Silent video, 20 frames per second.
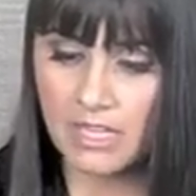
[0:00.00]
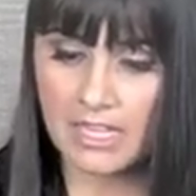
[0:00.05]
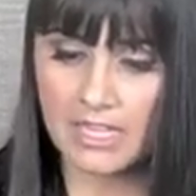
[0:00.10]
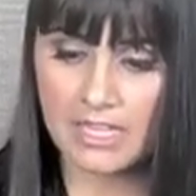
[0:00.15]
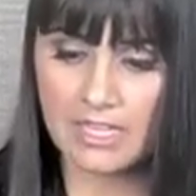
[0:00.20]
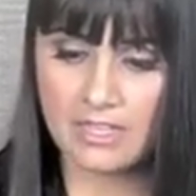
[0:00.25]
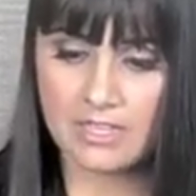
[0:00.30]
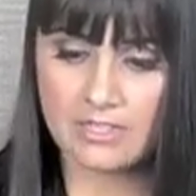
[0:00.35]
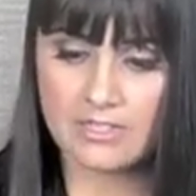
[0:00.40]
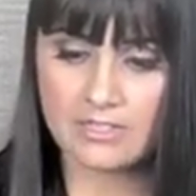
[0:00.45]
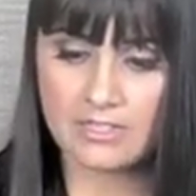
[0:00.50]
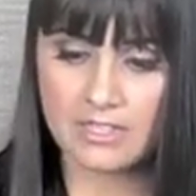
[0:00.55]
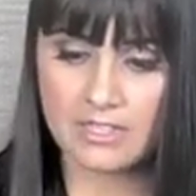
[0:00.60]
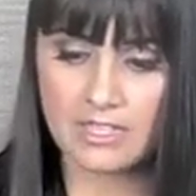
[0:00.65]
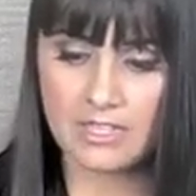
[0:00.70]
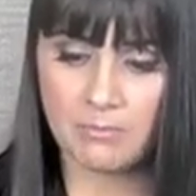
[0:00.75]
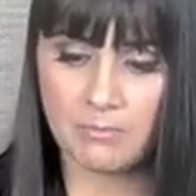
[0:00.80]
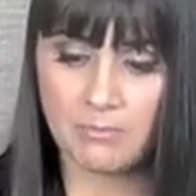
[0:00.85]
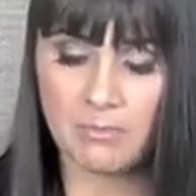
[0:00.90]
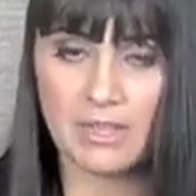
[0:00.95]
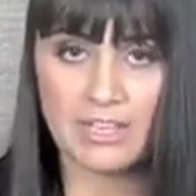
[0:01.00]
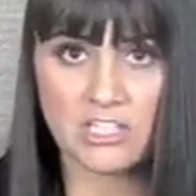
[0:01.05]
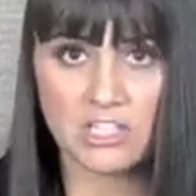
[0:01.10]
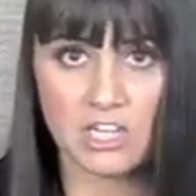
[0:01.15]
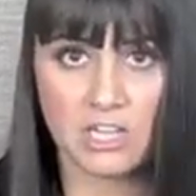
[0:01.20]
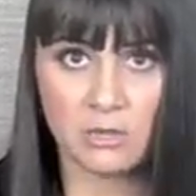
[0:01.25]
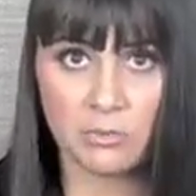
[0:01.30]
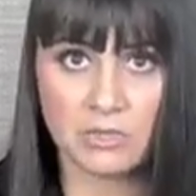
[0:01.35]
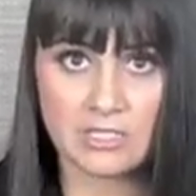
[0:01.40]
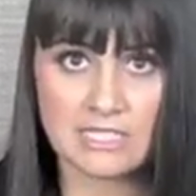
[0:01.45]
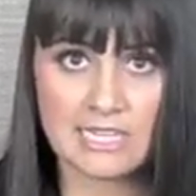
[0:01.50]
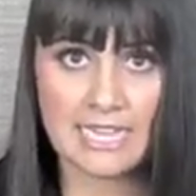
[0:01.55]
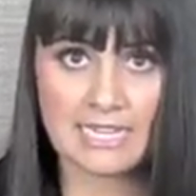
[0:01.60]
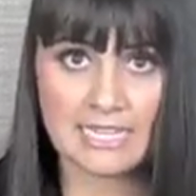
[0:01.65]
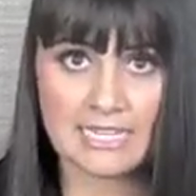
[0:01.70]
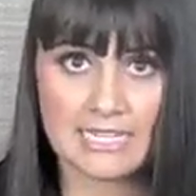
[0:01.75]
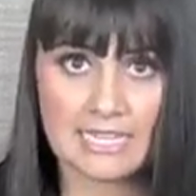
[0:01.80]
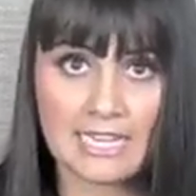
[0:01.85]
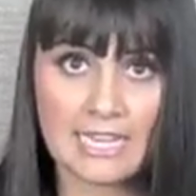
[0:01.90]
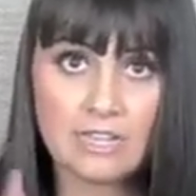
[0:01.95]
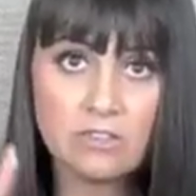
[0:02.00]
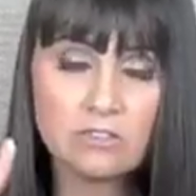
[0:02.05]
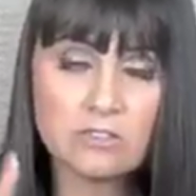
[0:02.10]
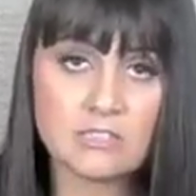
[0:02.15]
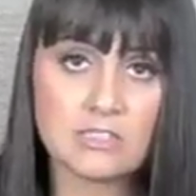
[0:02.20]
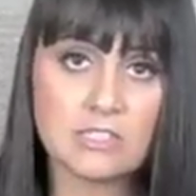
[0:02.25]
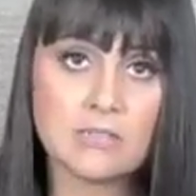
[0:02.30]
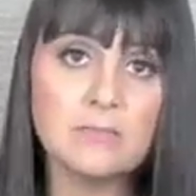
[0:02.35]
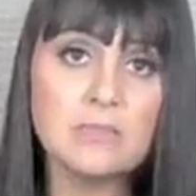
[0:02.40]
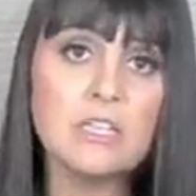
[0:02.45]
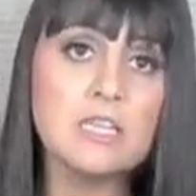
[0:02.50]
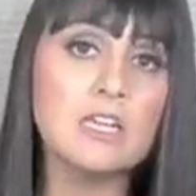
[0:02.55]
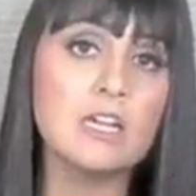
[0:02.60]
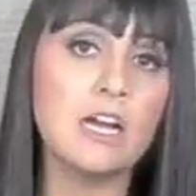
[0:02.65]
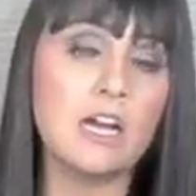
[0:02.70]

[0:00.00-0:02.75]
and um, my child was lacking in calcium,